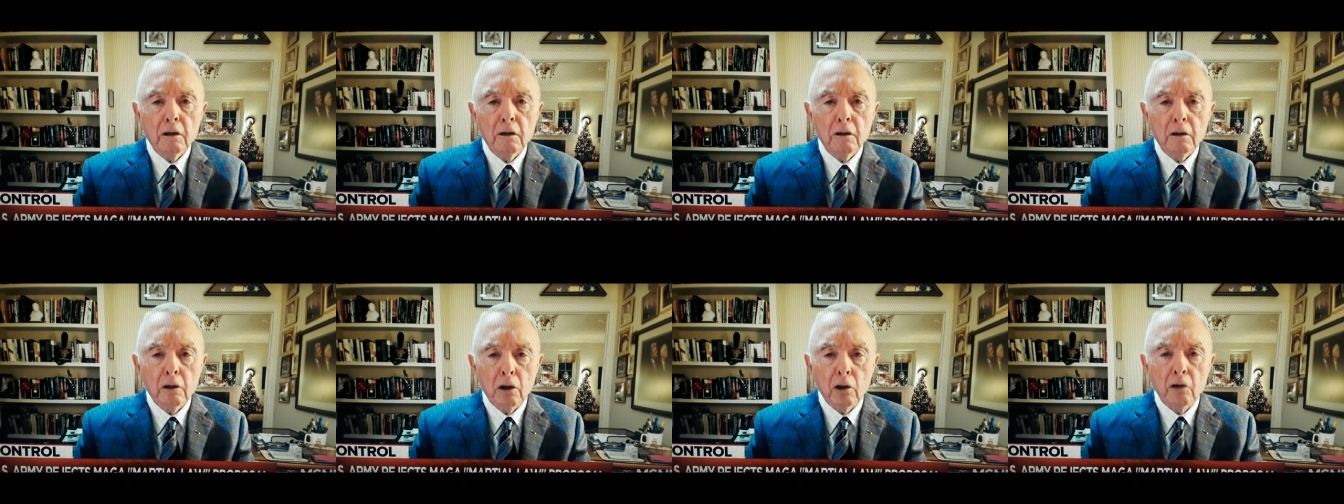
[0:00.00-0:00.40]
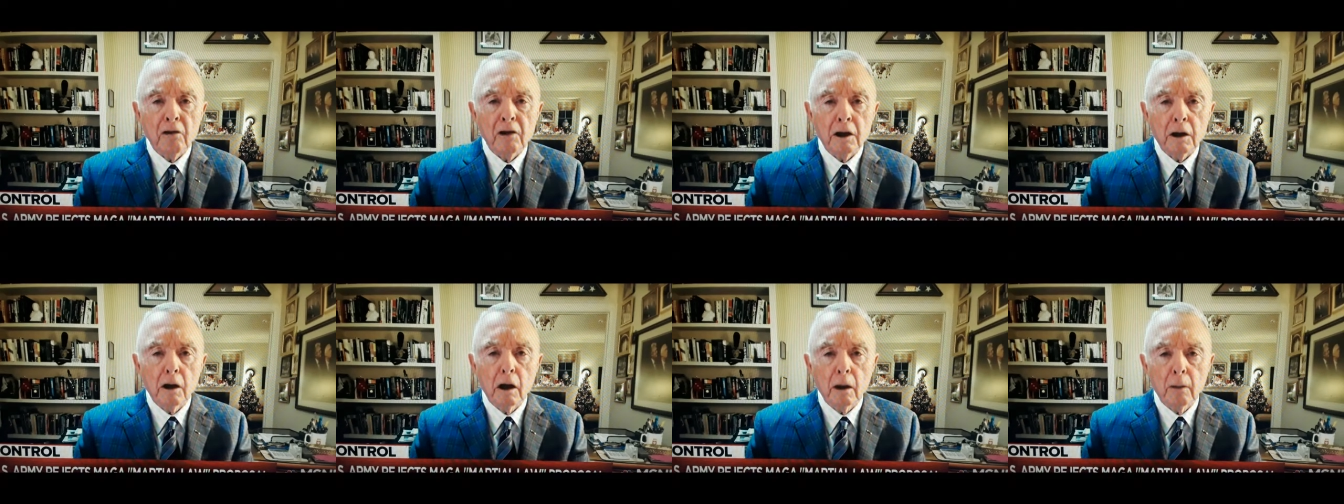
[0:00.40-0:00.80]
over
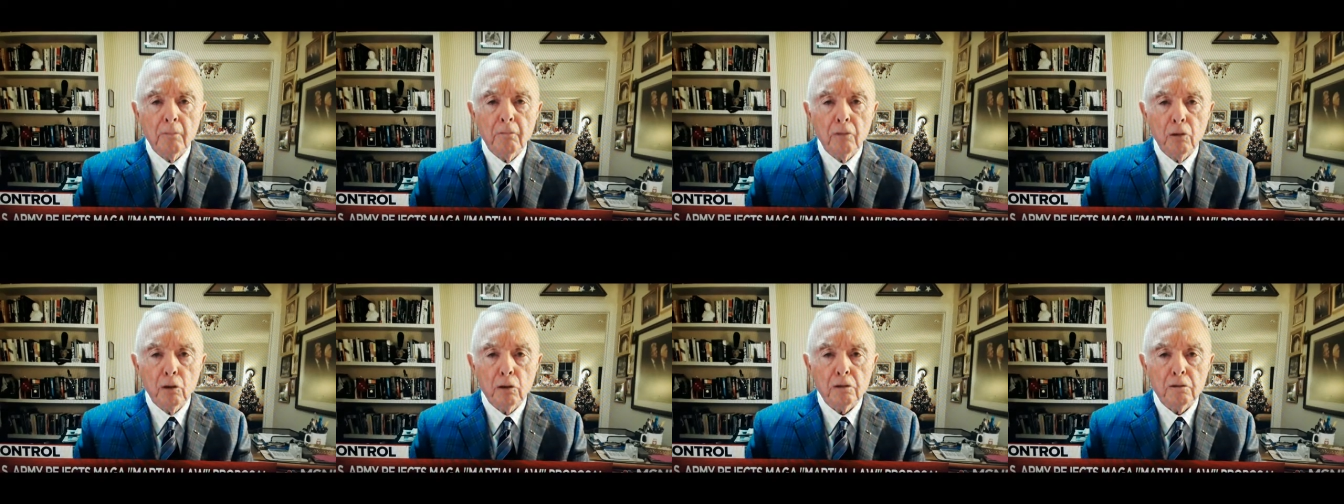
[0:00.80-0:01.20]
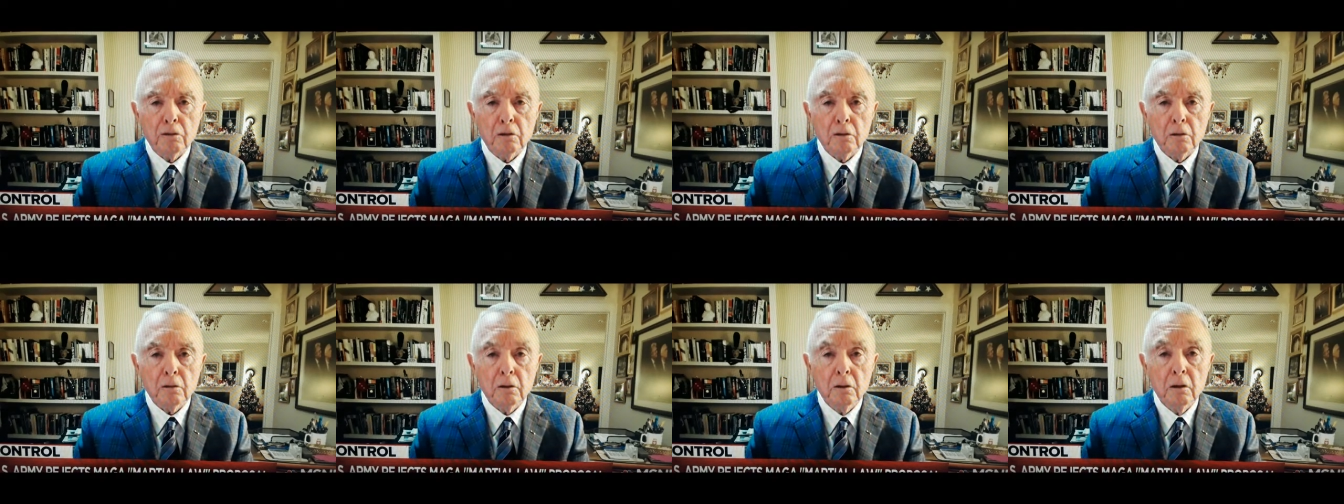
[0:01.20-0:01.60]
the armed
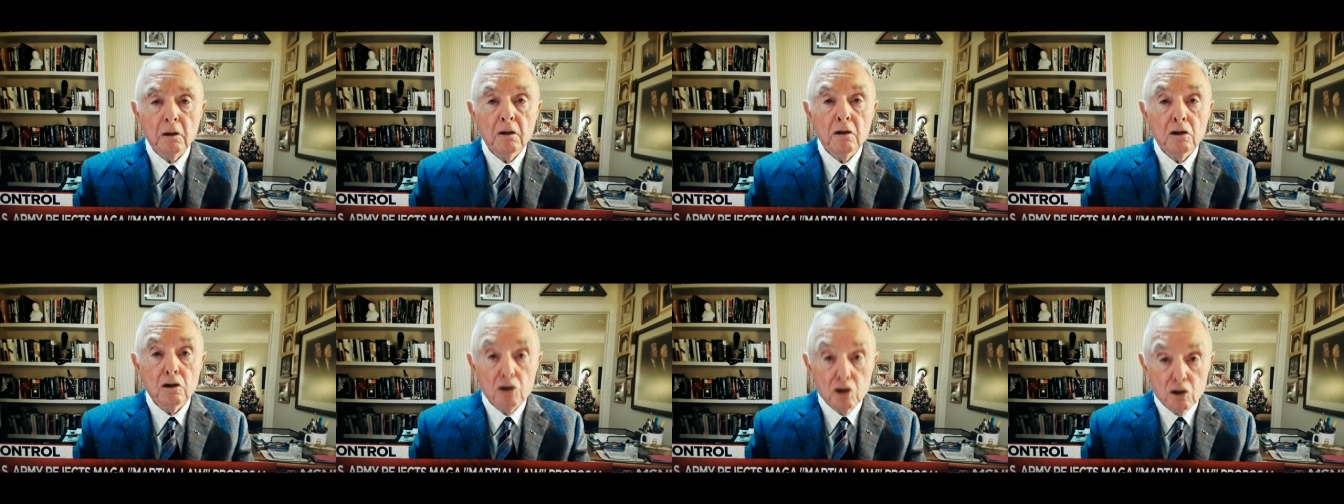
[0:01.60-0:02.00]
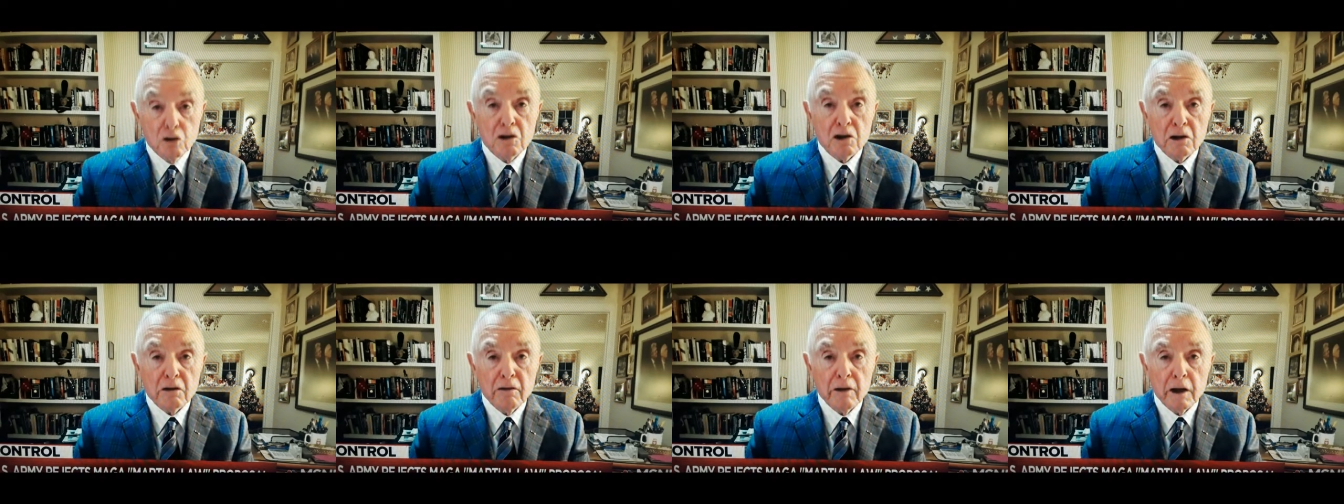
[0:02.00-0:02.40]
forces. Two
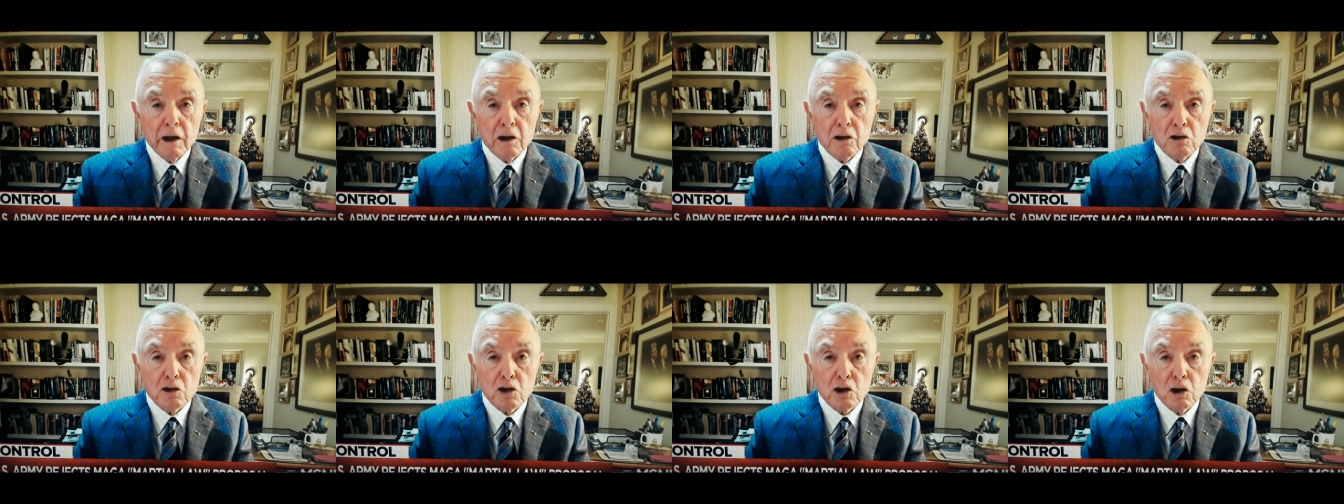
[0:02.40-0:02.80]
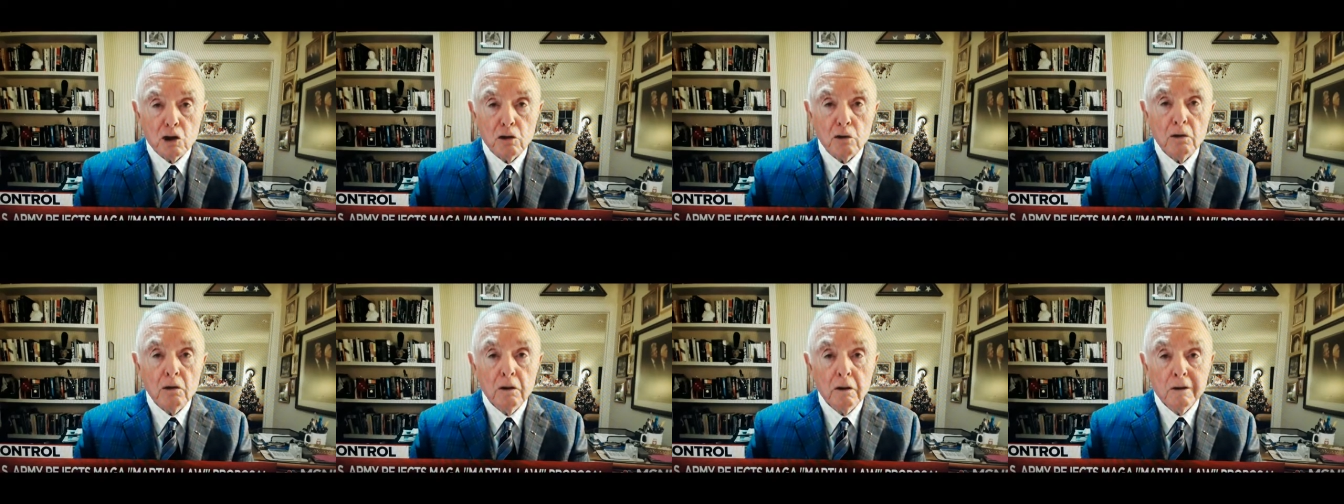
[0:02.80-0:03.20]
civilians
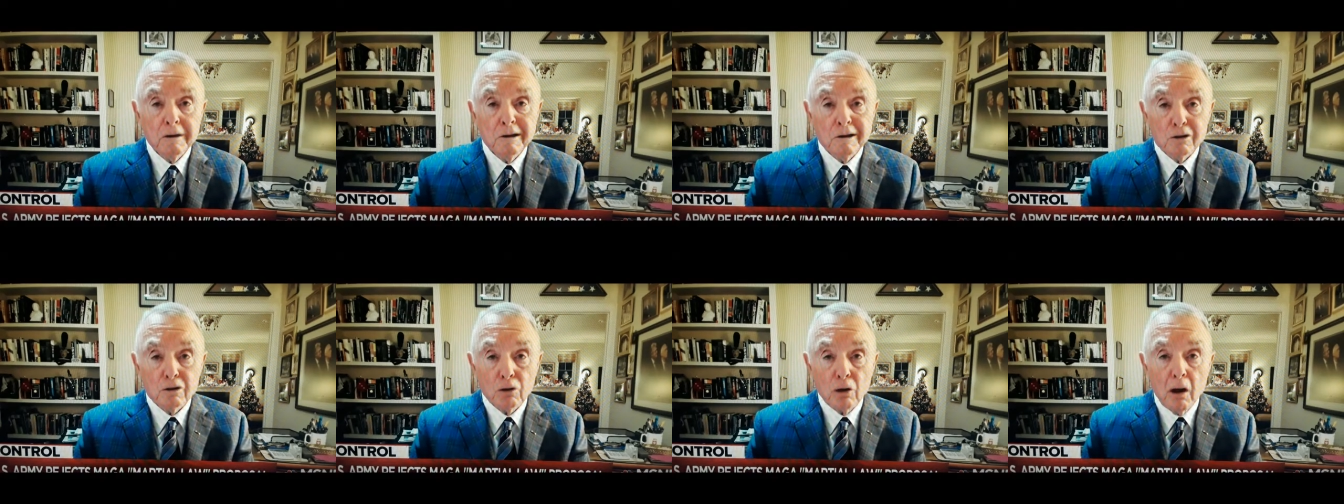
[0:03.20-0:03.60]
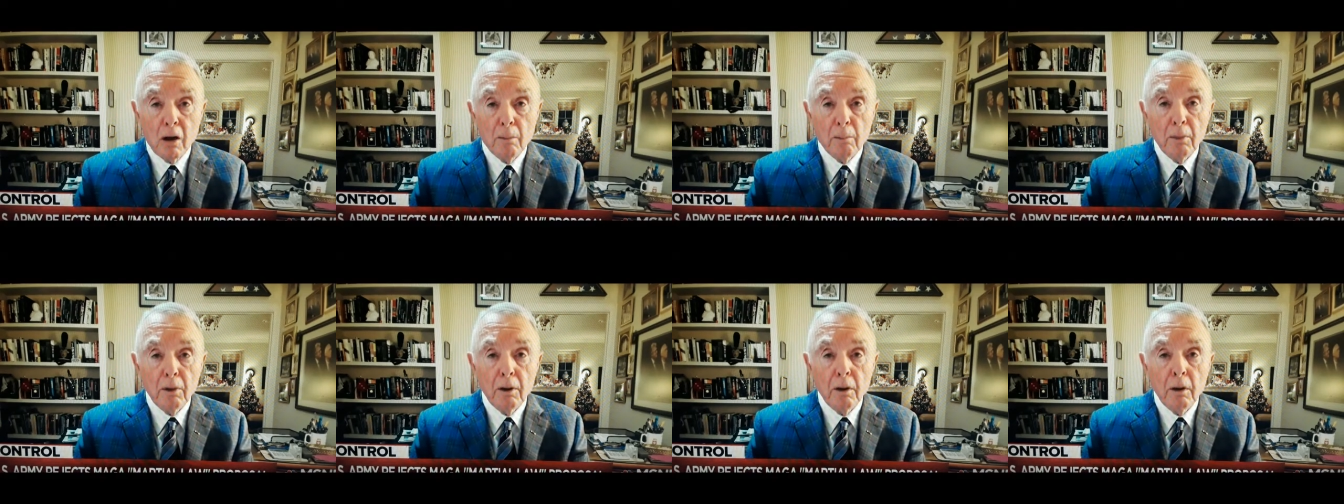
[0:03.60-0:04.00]
do,
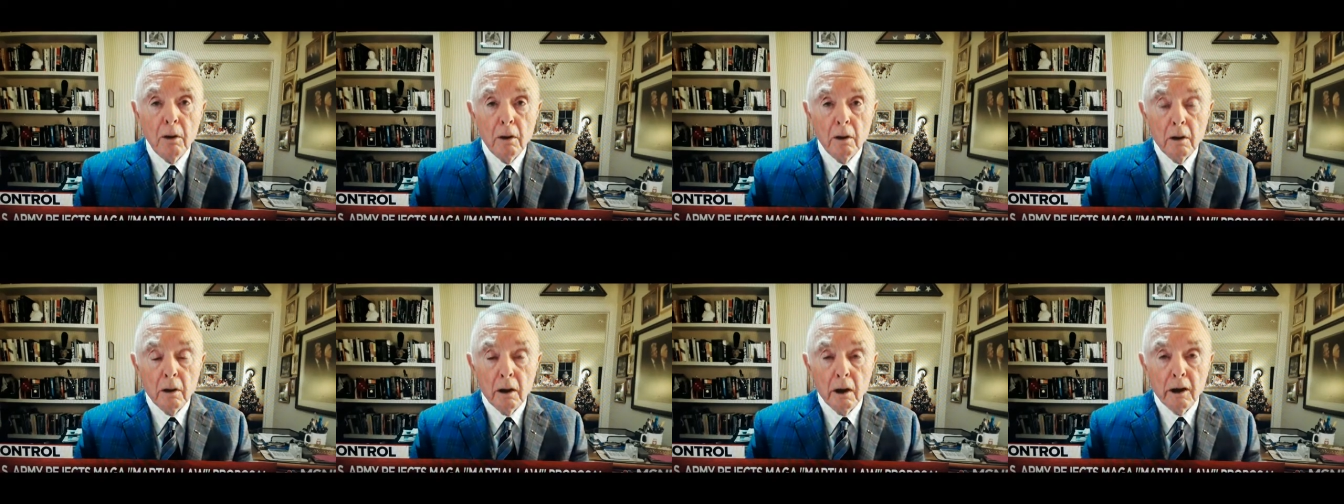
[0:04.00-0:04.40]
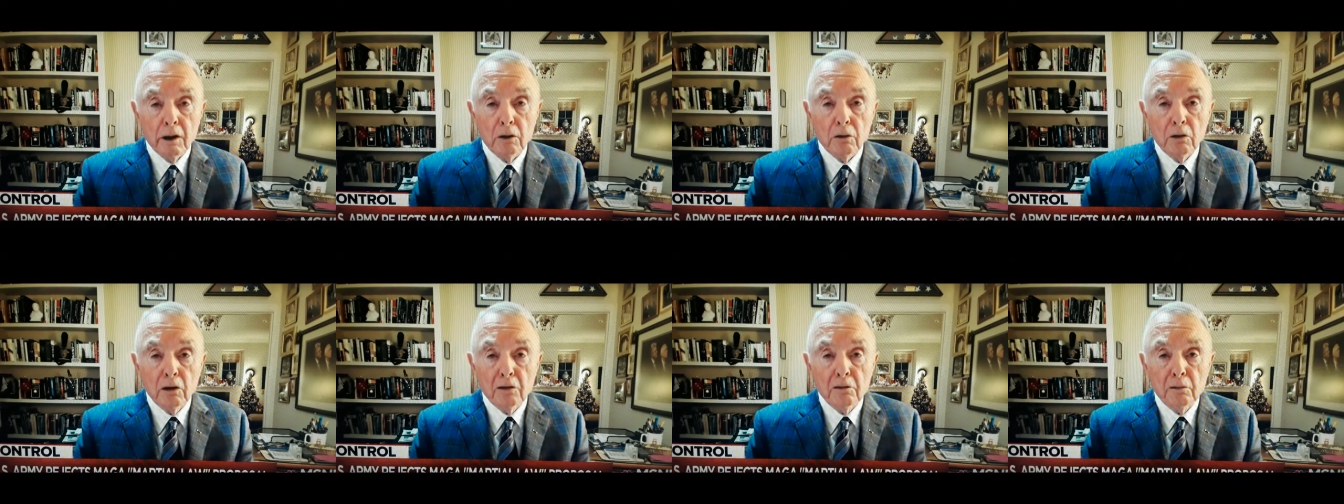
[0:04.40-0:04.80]
Trump and
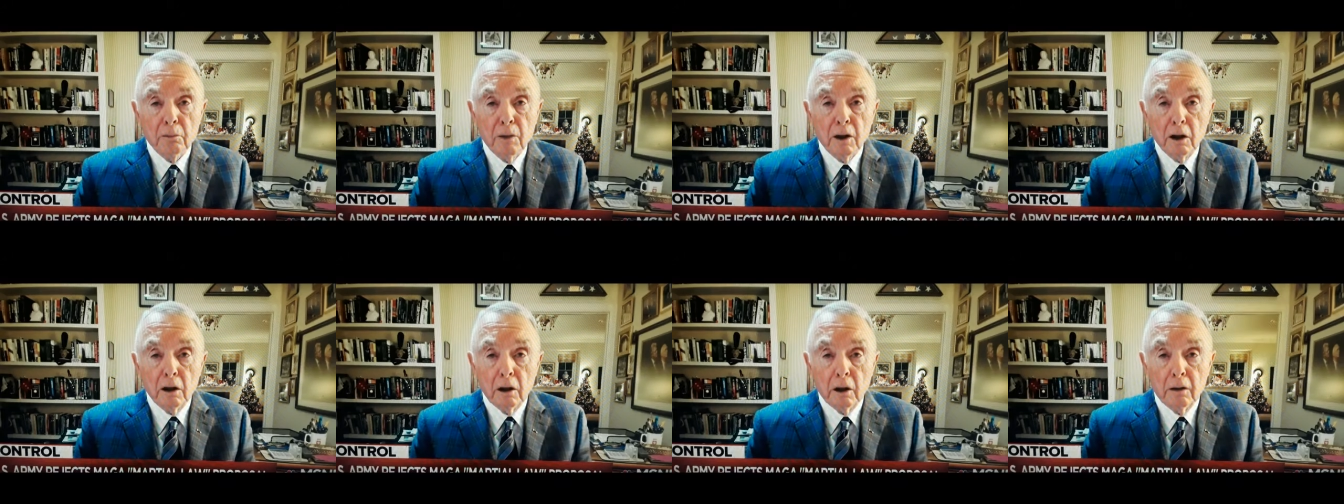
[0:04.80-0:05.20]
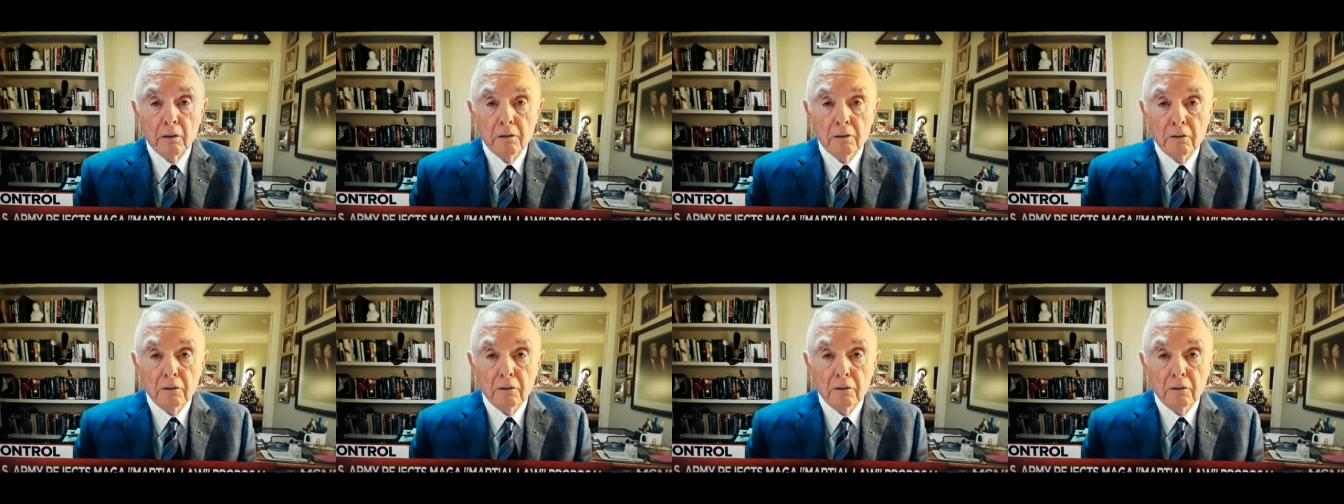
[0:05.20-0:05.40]
Chris Miller.